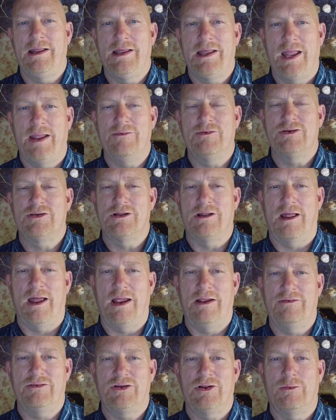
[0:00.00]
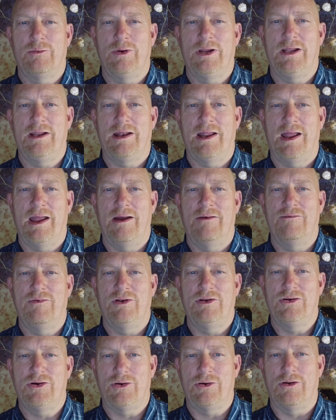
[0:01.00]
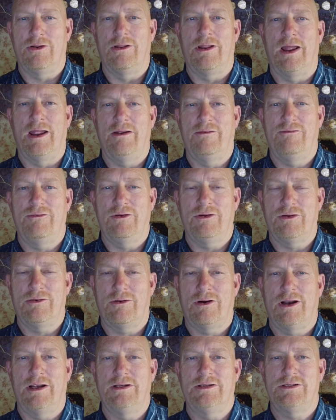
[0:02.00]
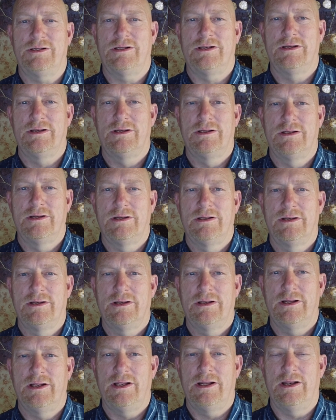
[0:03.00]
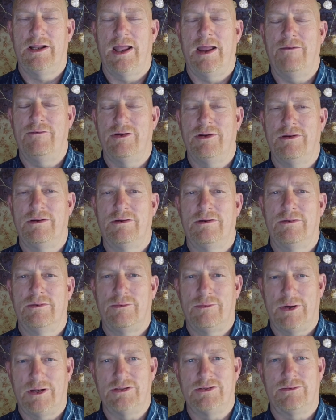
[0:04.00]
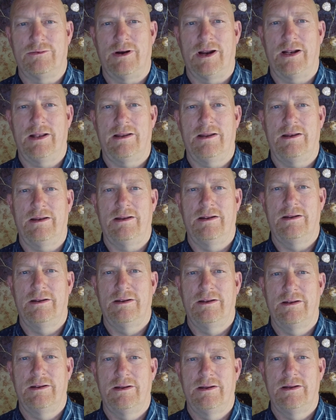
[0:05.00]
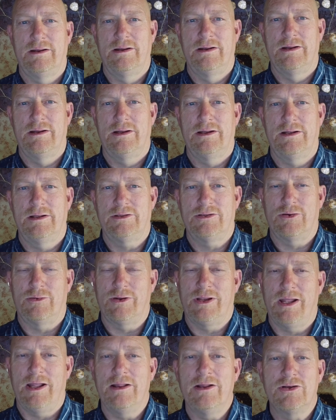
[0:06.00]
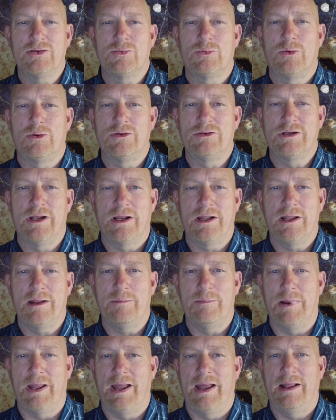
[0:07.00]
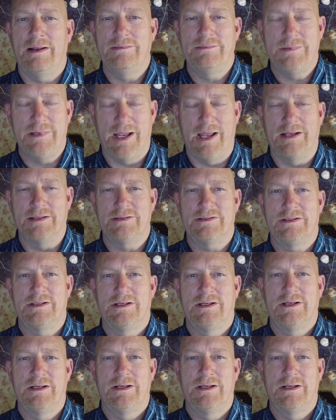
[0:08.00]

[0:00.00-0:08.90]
he gave his life so we can have eternal life in Christ in heaven resurrected. so again, this world's going to get bad, yes.